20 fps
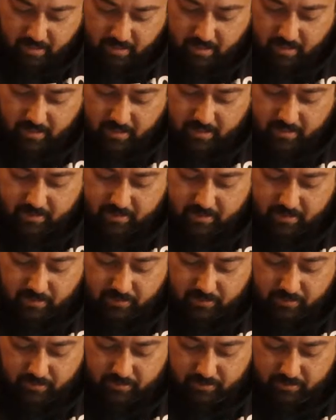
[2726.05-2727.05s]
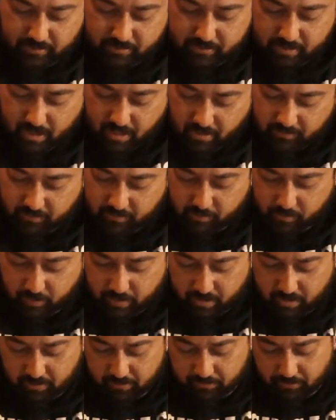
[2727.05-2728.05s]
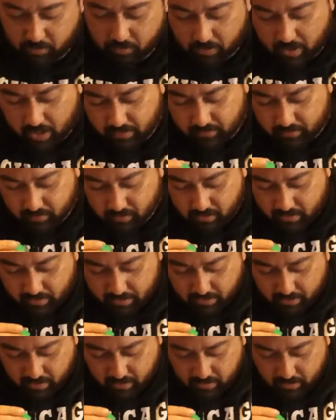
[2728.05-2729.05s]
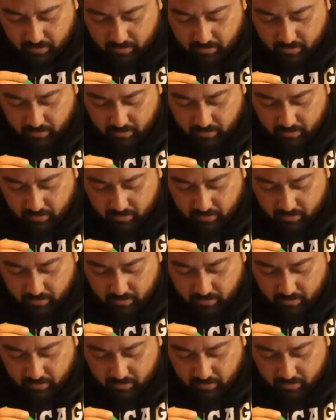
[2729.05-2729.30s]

It's used everywhere for everything.